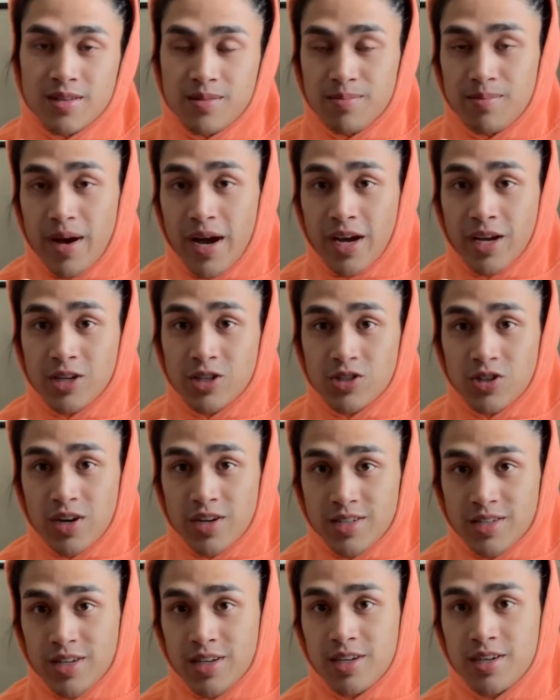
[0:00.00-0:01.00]
back and
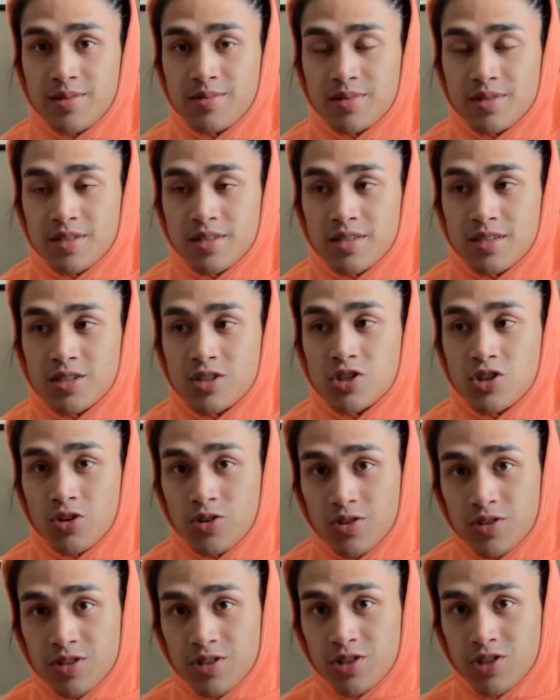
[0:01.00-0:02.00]
triceps,
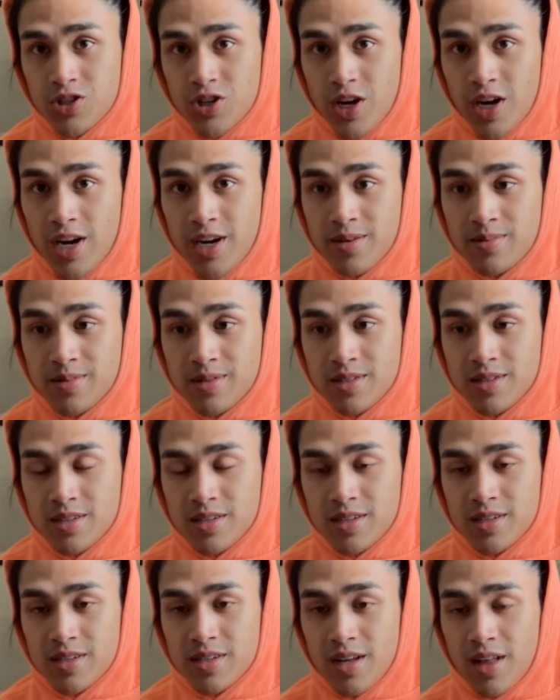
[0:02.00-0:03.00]
shoulders and traps,
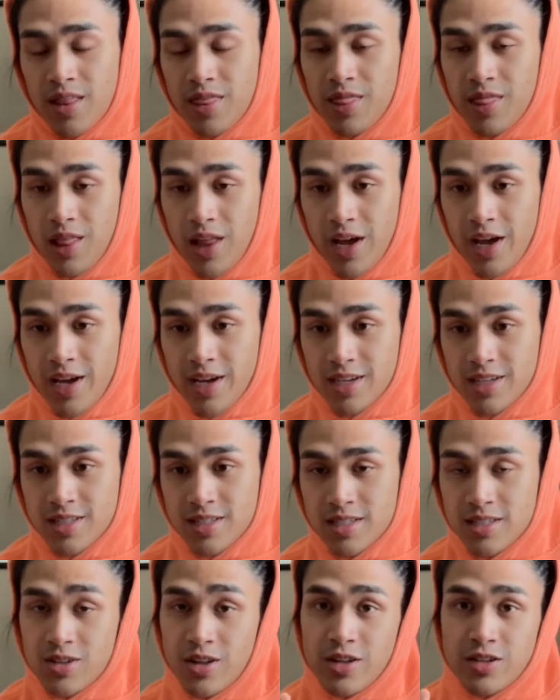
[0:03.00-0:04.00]
legs,
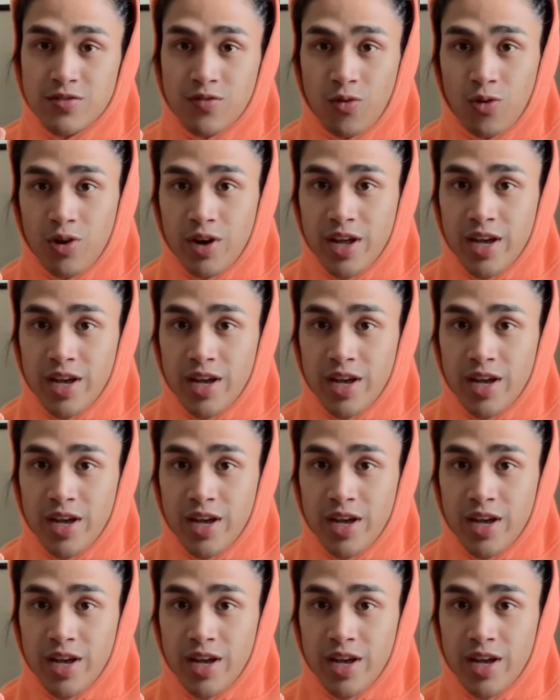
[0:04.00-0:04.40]
so that's 4